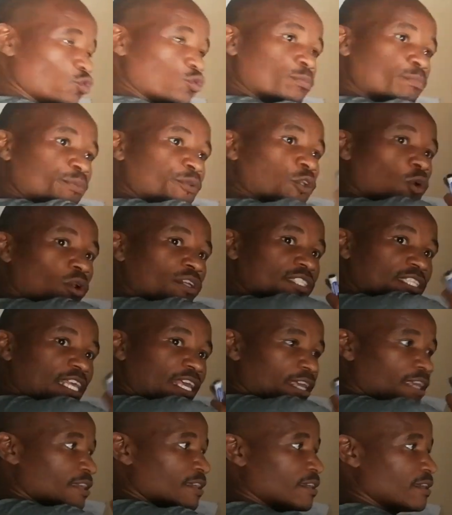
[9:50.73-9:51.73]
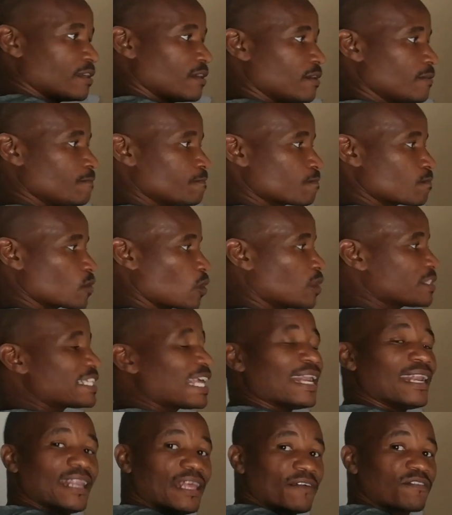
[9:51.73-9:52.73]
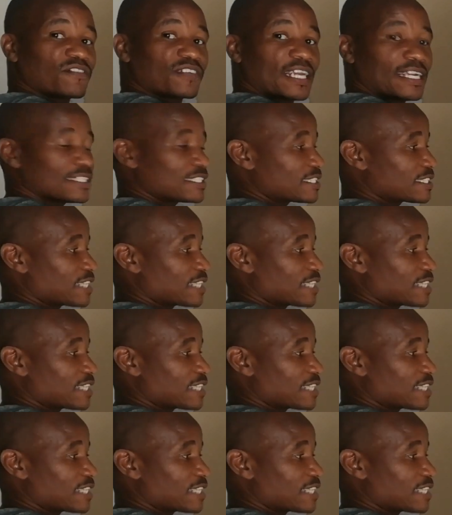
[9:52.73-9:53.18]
should be on the left hand